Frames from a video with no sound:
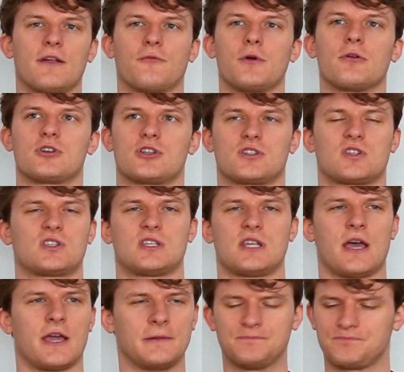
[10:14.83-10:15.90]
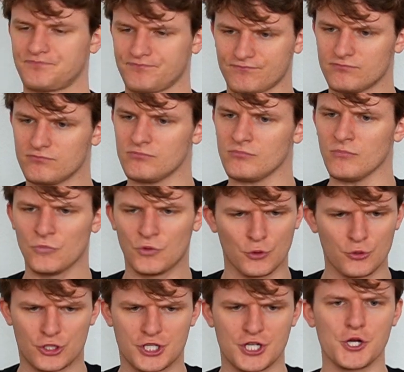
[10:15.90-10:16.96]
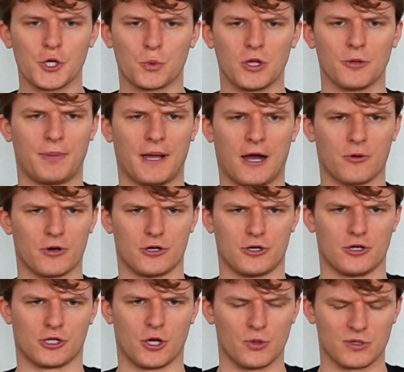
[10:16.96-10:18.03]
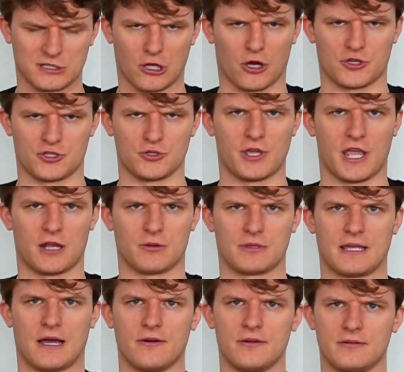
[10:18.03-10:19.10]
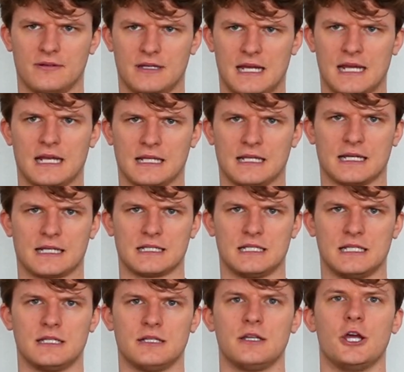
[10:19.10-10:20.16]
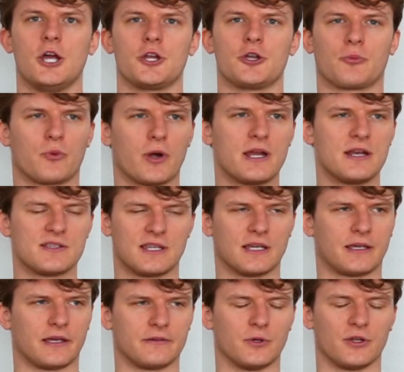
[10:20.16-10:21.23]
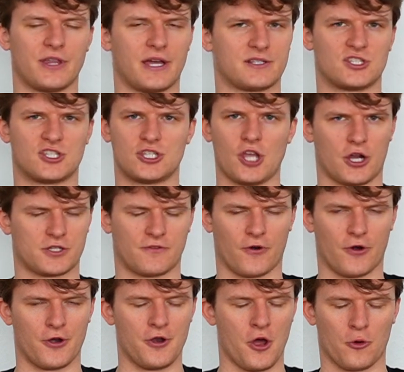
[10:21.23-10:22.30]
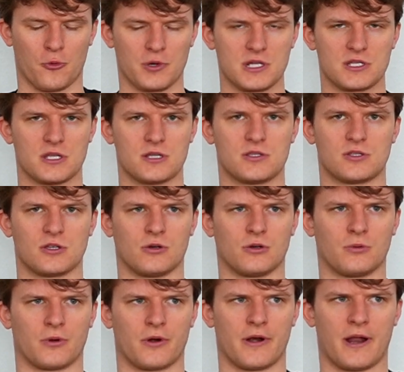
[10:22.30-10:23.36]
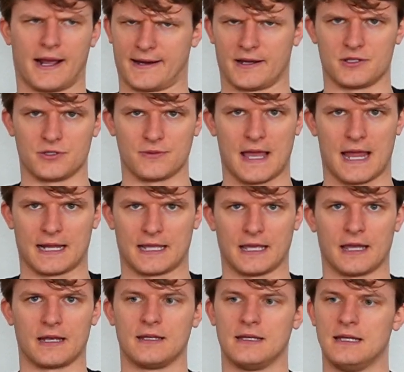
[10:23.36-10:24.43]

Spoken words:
If we were just to say, through sheer willpower, go as long as you can without hitting nicotine, your brain is thinking, well, that sucked for no reason, so we're not going to do that again.